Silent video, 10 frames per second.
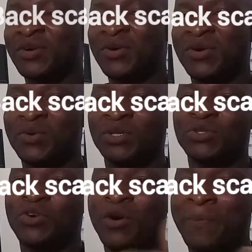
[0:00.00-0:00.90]
or what
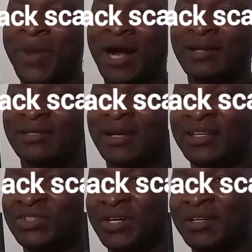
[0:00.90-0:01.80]
you call
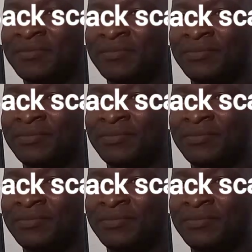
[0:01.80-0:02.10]
backscatterer,